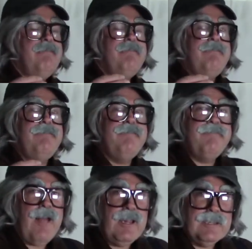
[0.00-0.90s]

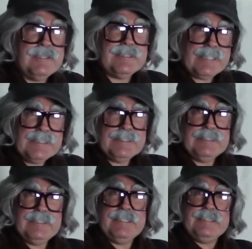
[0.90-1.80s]
fault.
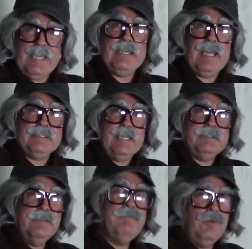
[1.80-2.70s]
I say it like
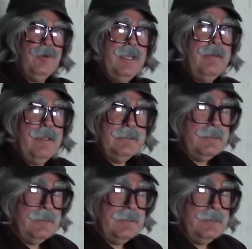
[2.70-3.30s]
that. Okay,